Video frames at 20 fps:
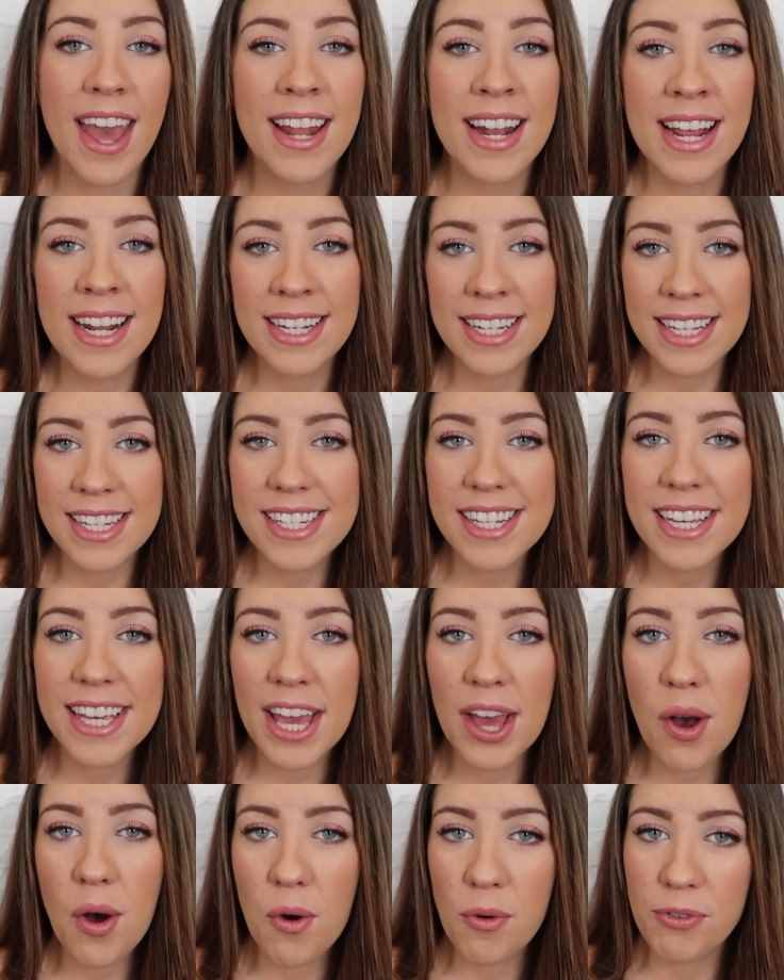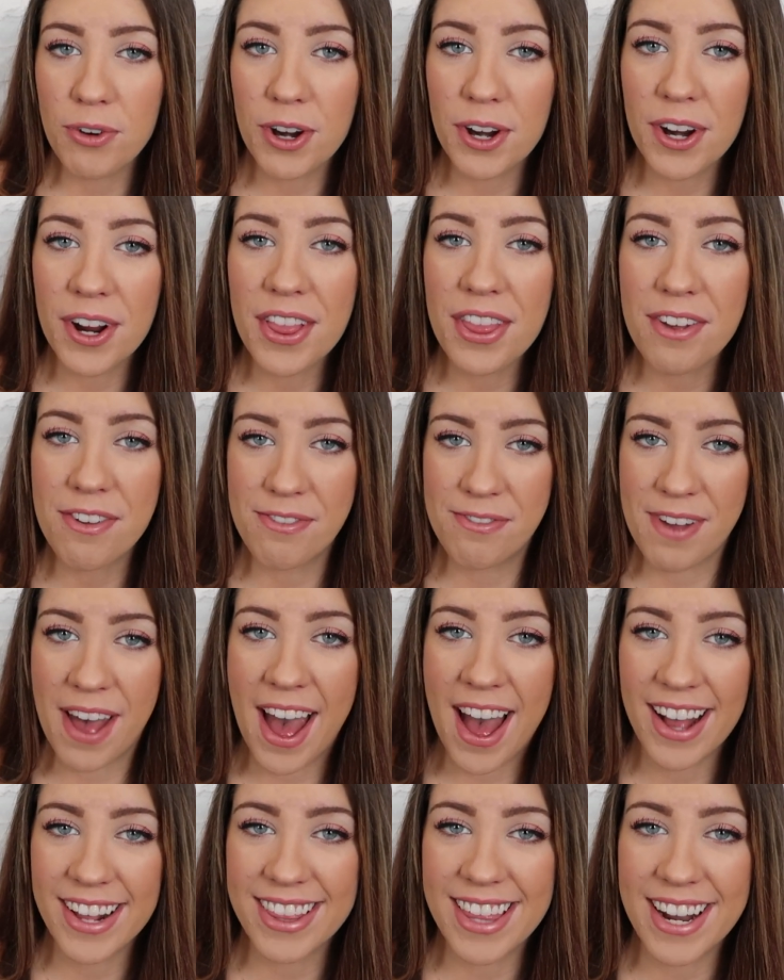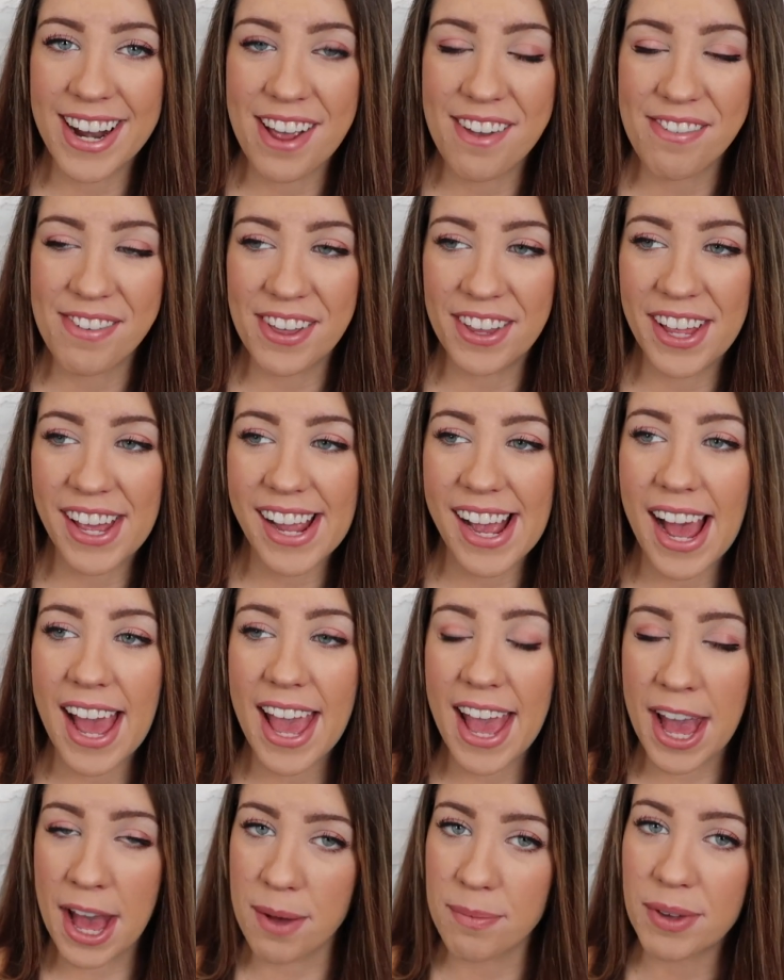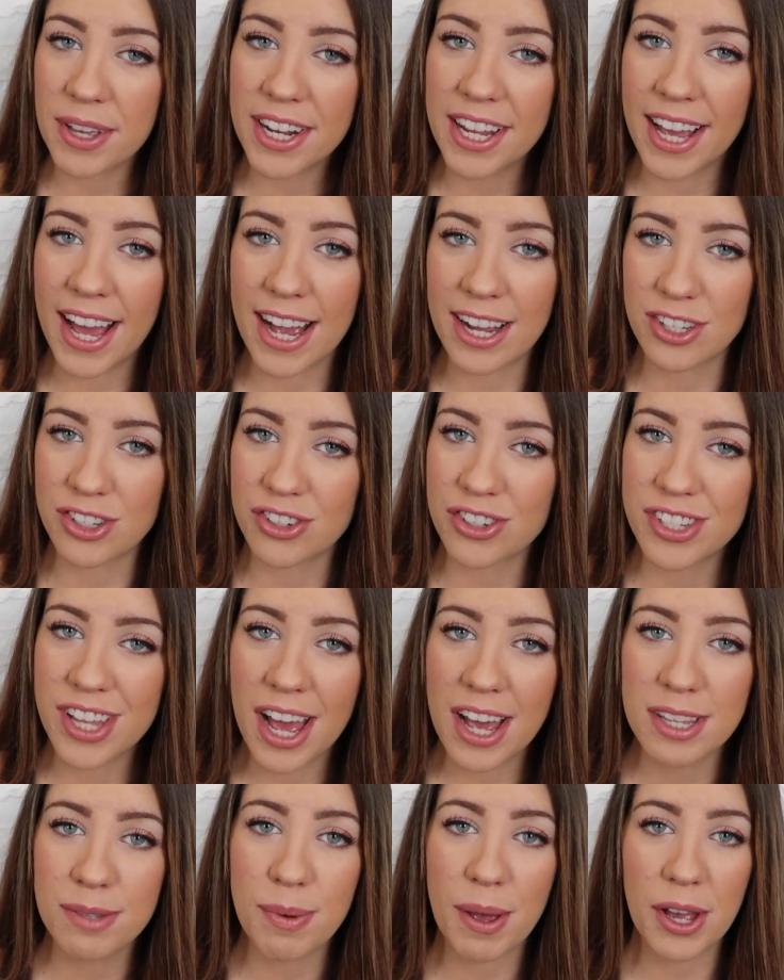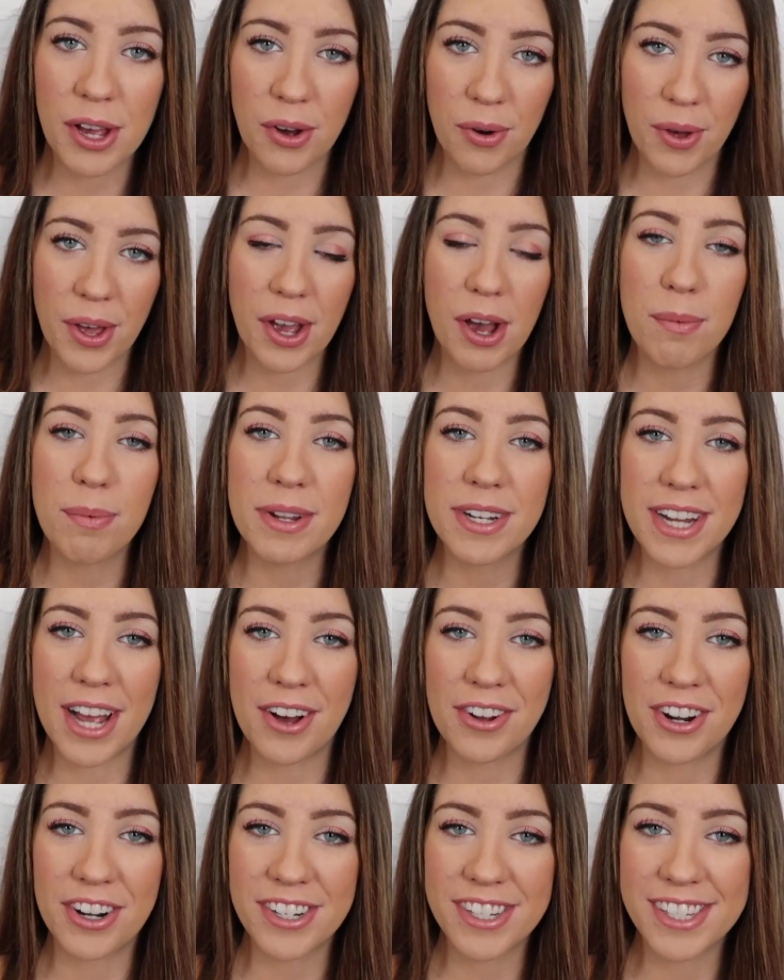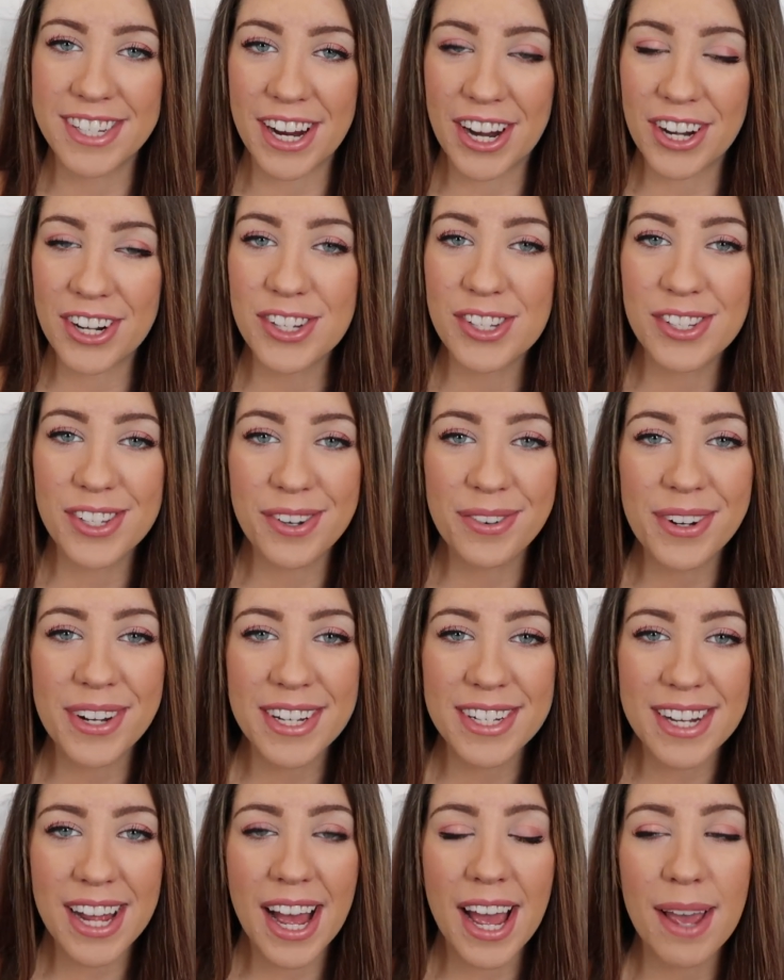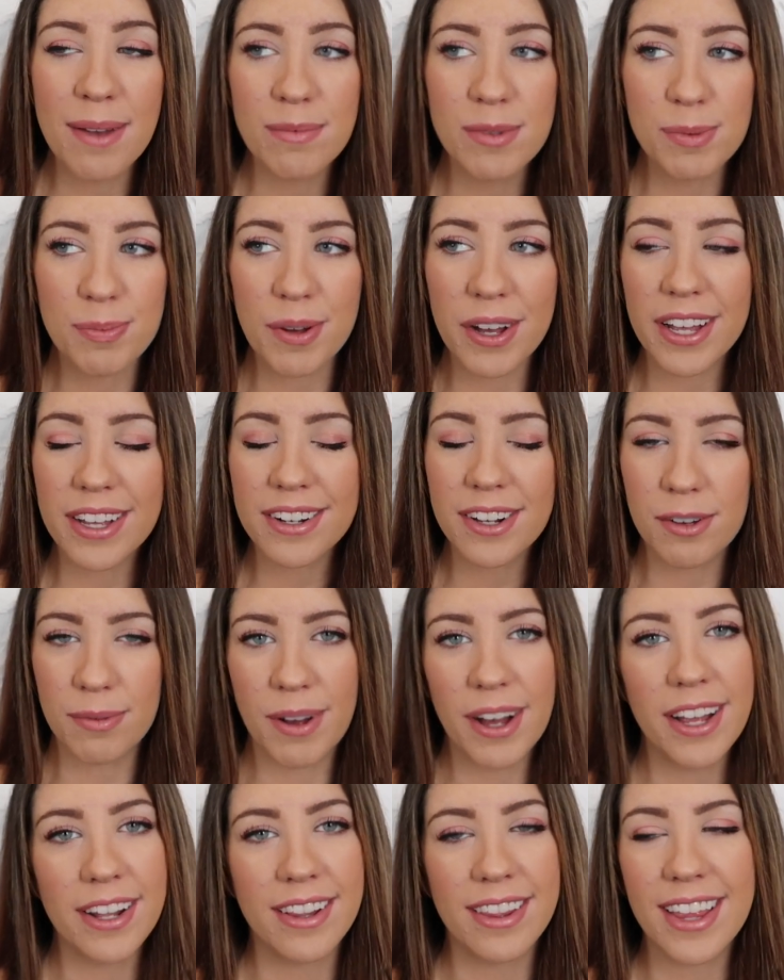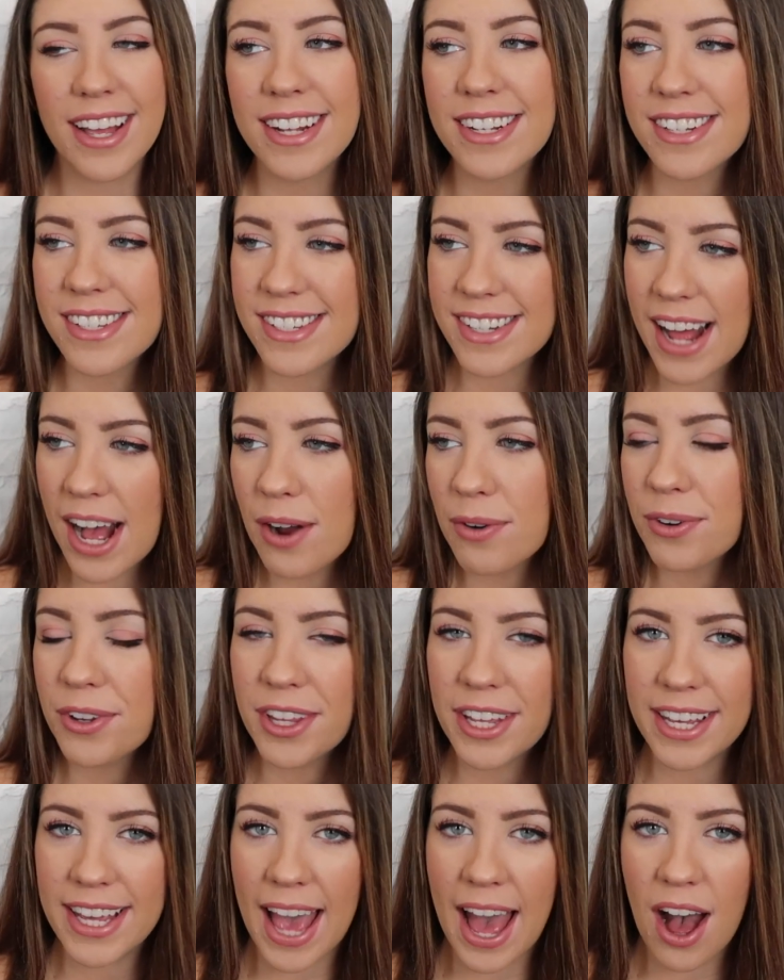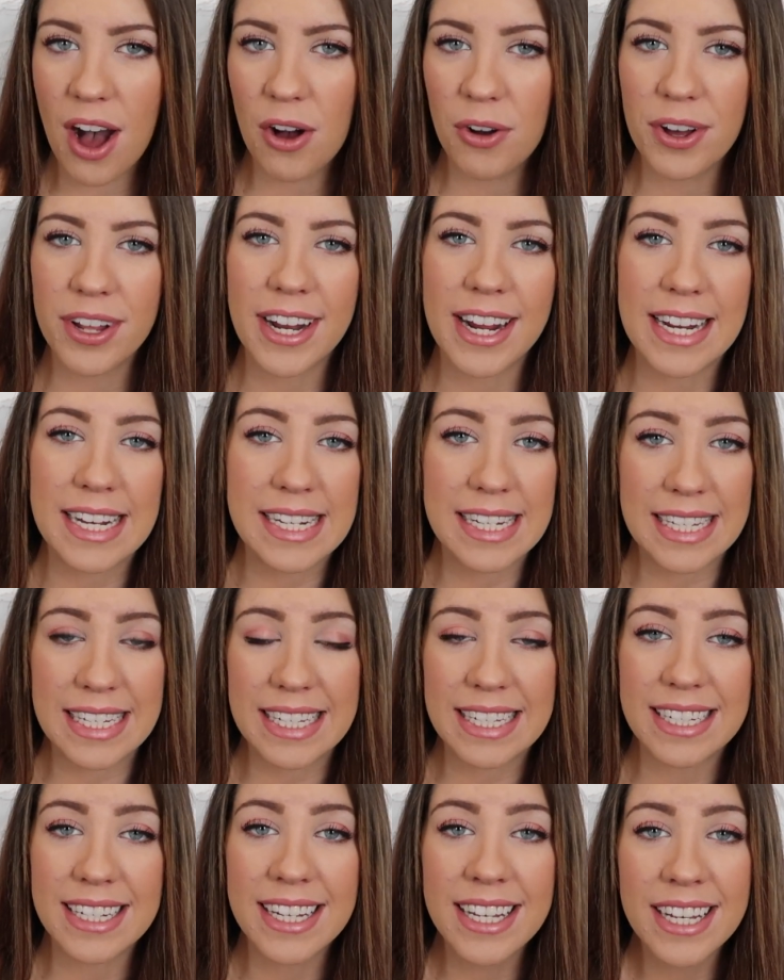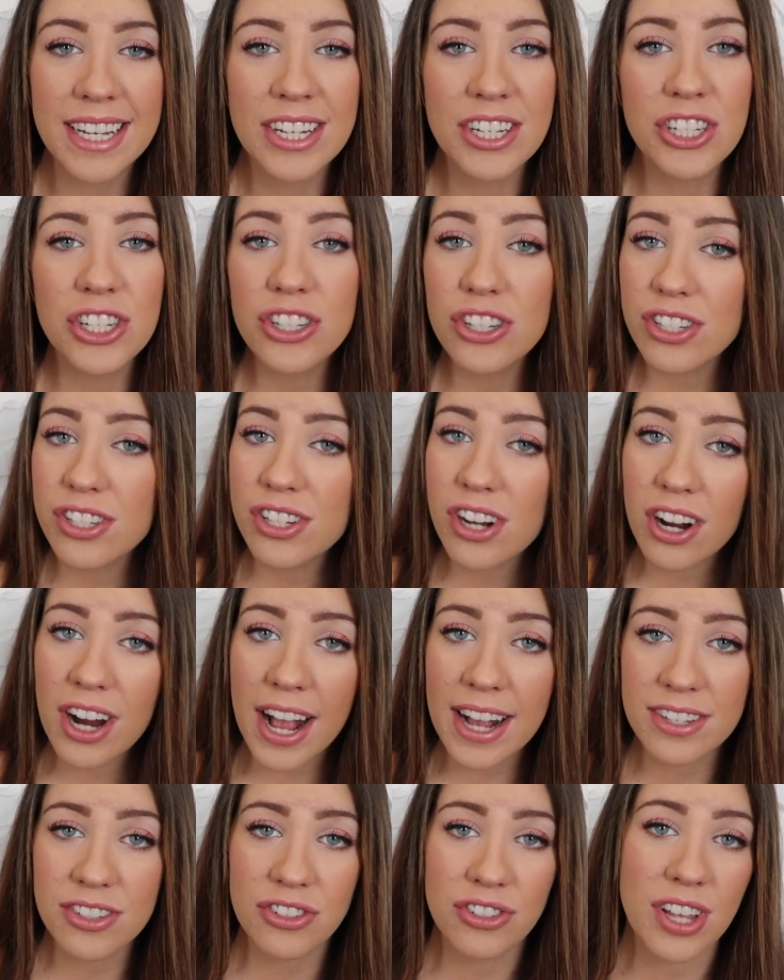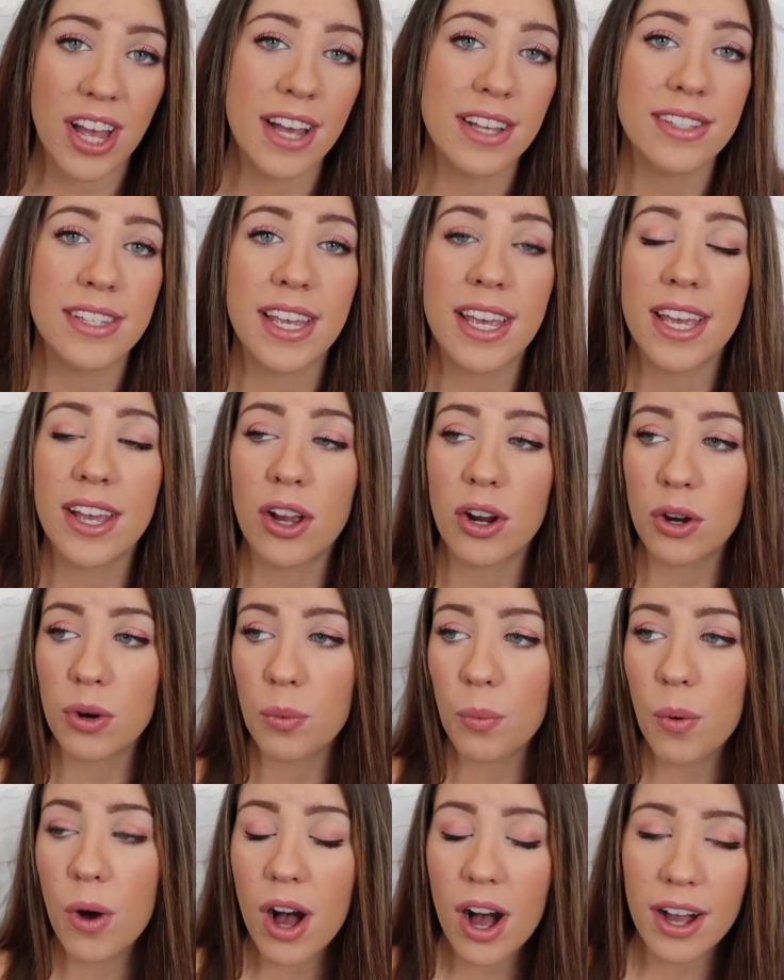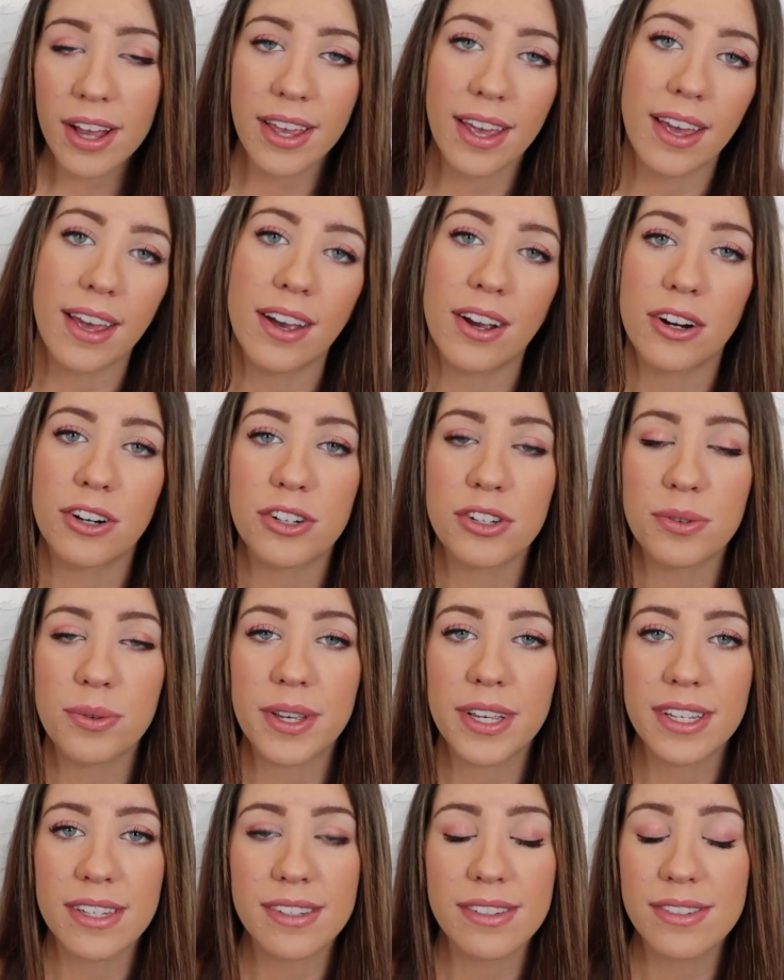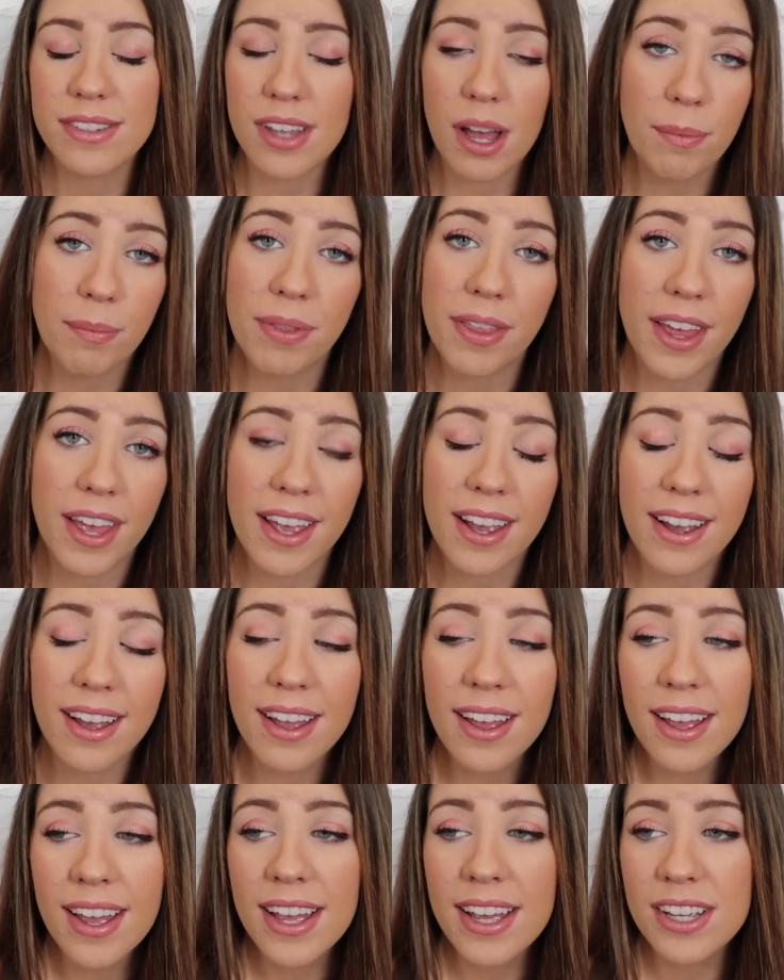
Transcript: And I need to get over the fact that I feel like I am getting exercise by going up and down our stairs so many times, but come on, that does not really count, and I need to just start exercising or walking or doing something.